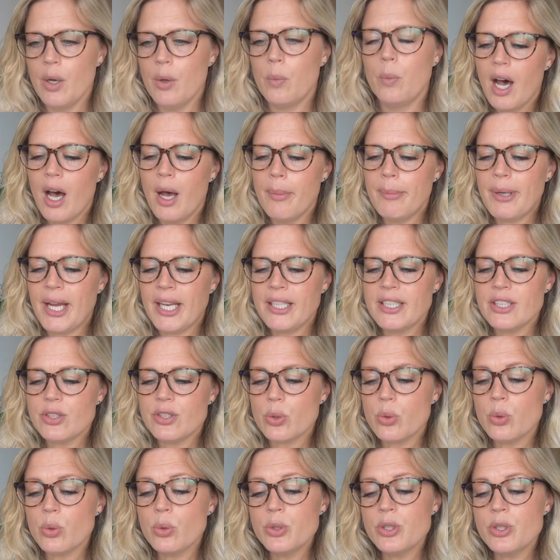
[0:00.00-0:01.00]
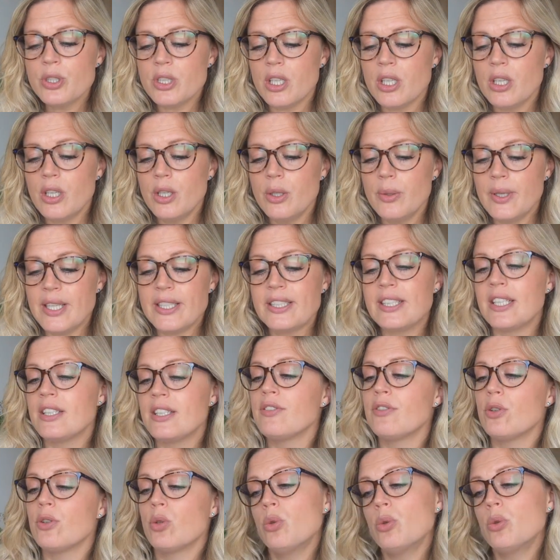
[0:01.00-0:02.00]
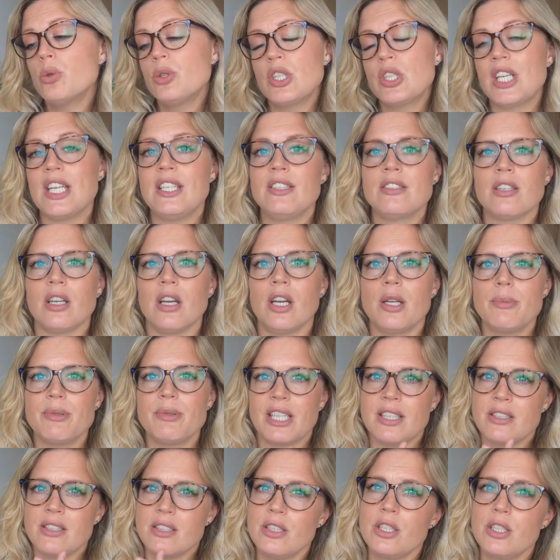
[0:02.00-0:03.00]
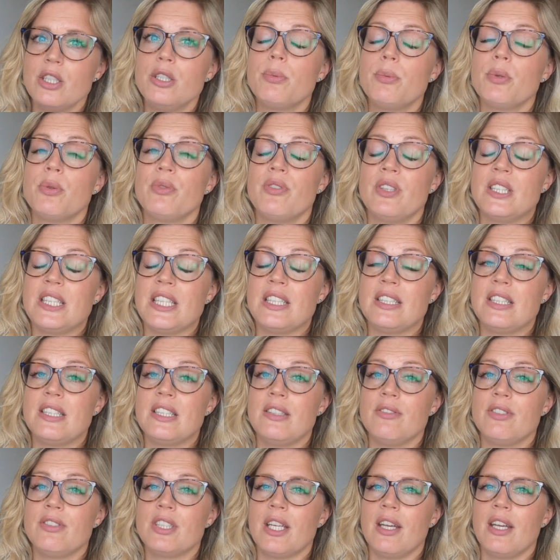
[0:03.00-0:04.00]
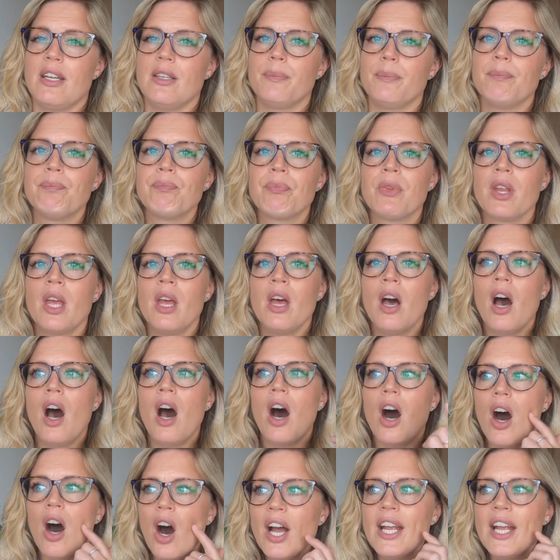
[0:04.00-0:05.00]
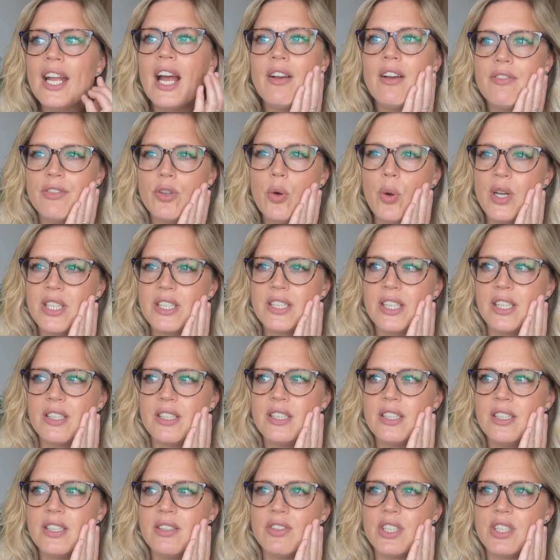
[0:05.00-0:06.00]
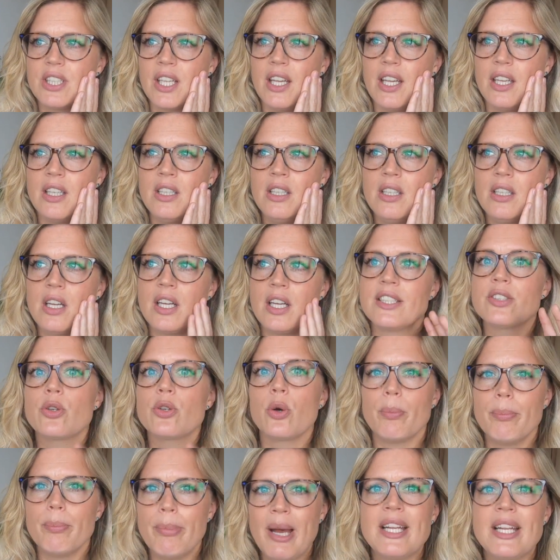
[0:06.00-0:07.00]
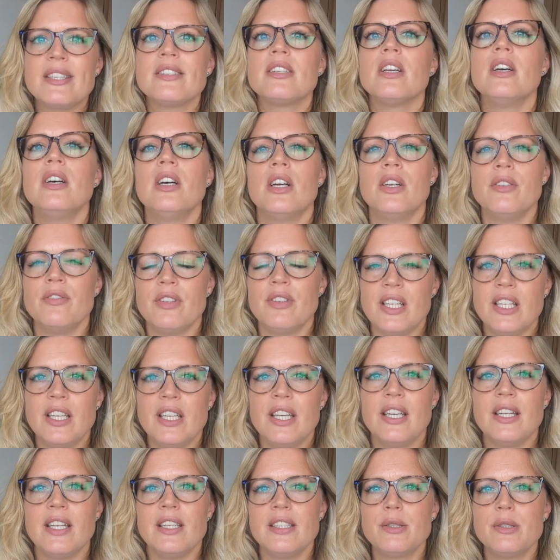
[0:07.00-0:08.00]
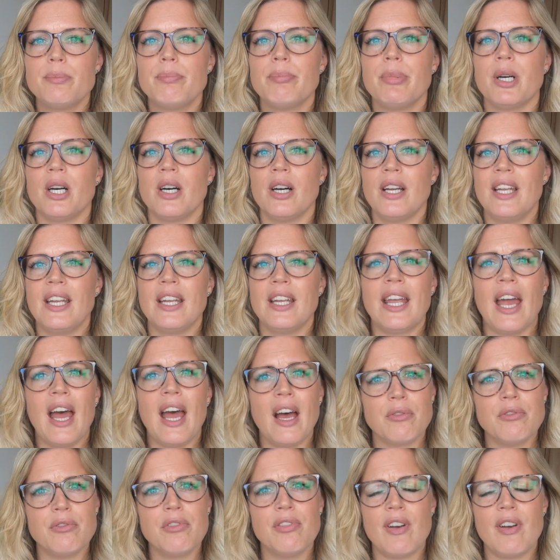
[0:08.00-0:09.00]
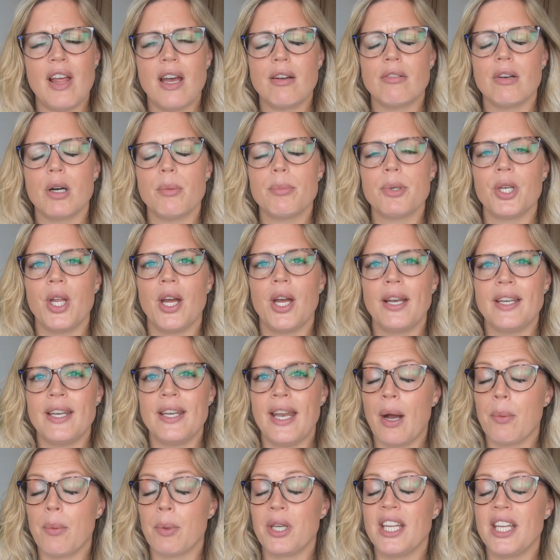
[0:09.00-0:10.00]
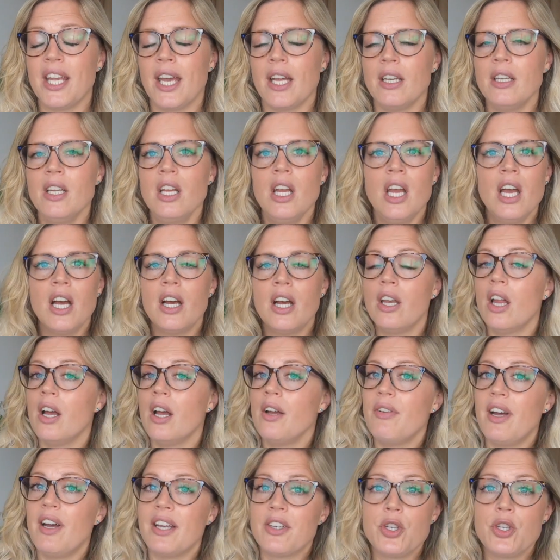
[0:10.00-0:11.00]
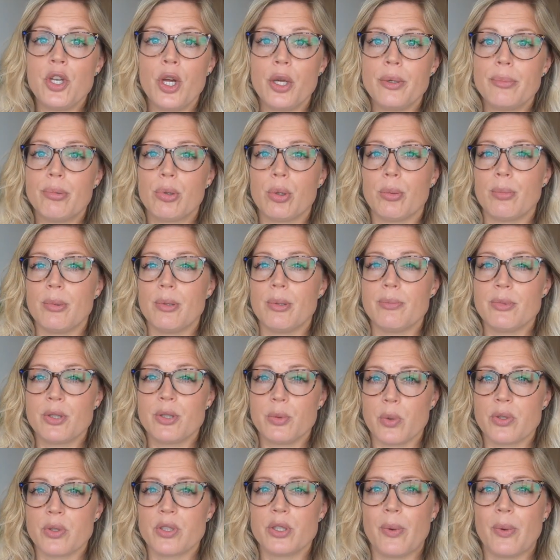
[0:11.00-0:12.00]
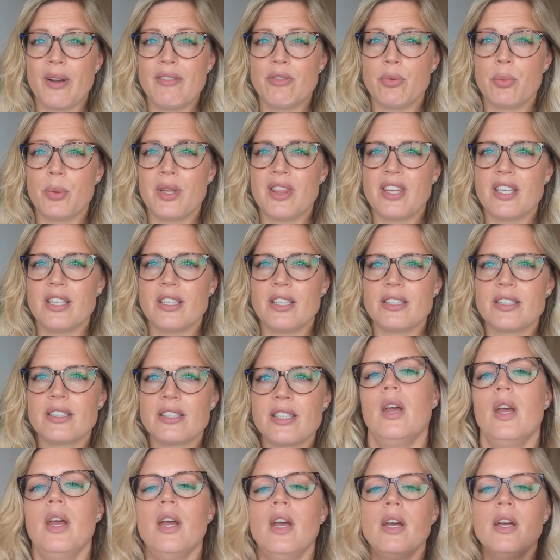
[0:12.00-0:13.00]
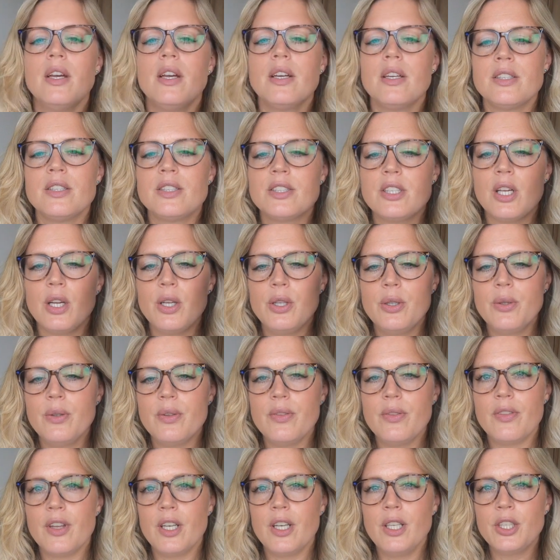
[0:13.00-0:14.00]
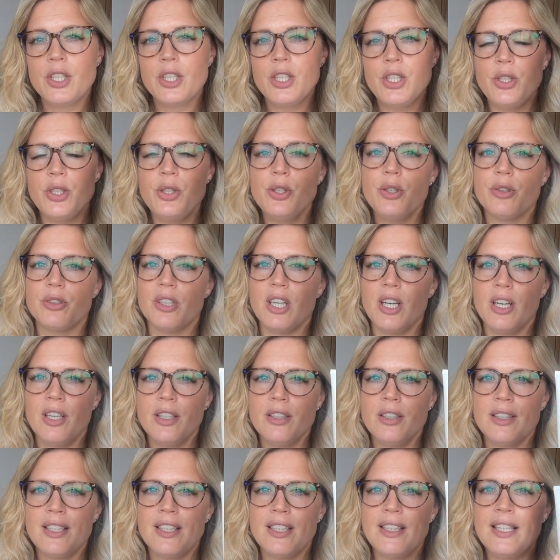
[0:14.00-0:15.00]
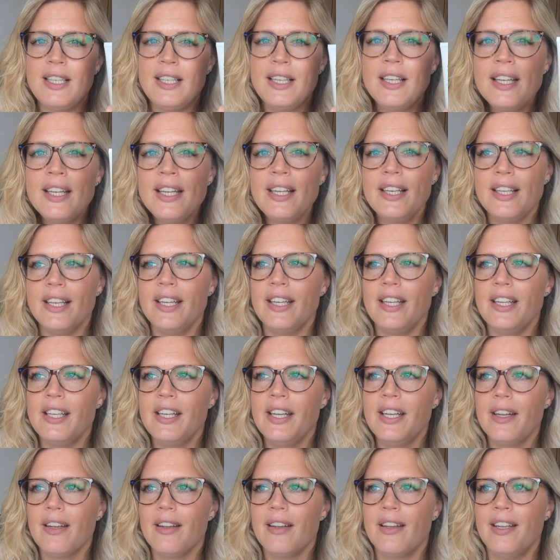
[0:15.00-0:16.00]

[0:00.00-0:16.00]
And it's also, it says for all skin types and suitable for sensitive skin. I have quite sensitive skin. It's got better over the years, but it can flare up now and again, and I've had no problems whatsoever with this. So the Lacura clearly